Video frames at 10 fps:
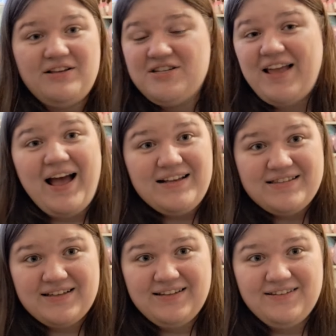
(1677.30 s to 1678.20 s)
just
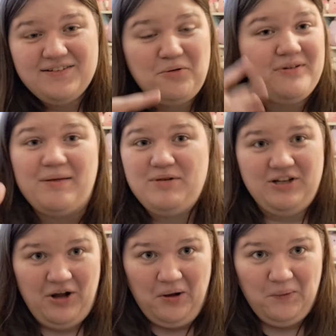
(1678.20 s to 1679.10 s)
ask or let me
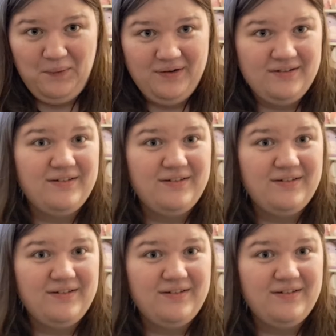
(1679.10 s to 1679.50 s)
know.